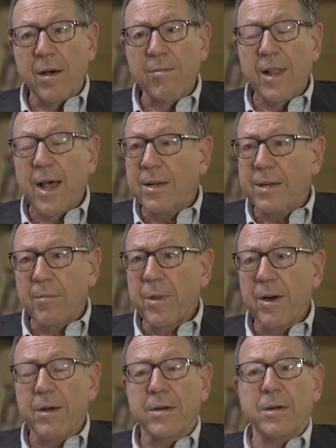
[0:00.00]
of Latin
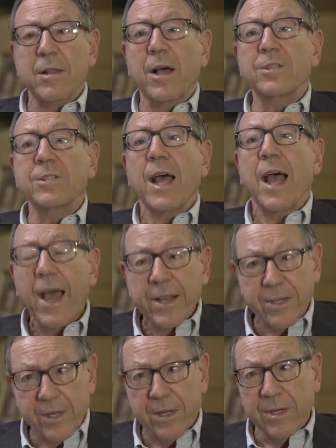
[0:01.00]
America, the largest
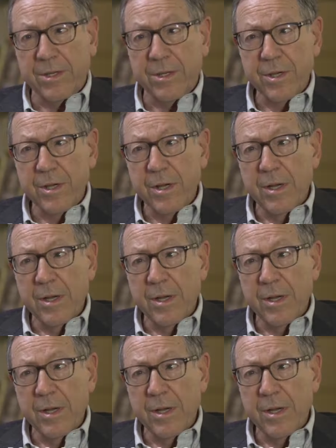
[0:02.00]
exodus